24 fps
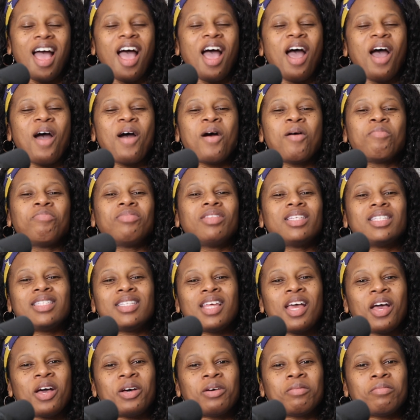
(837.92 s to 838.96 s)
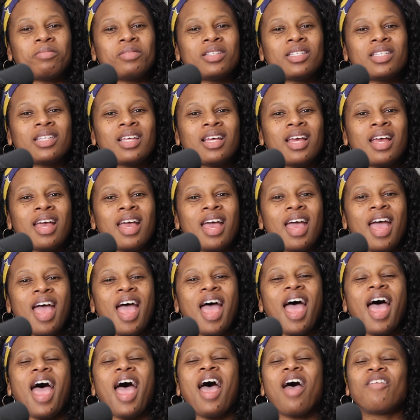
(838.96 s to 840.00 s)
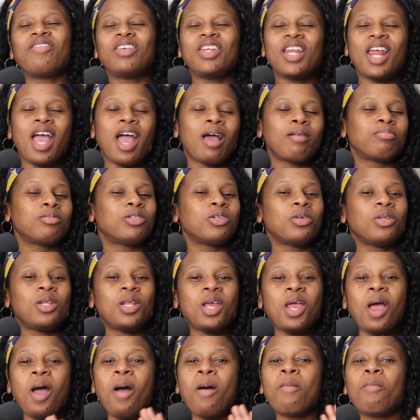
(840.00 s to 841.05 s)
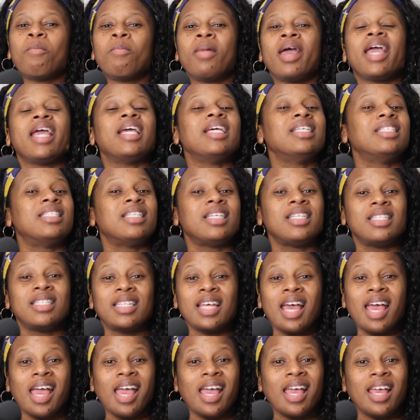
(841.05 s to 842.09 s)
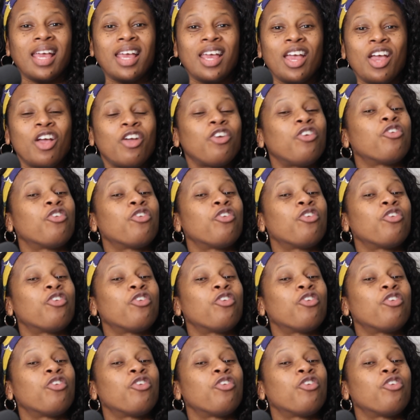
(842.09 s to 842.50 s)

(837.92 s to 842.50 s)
I hope this helps. Have an absolutely amazing day.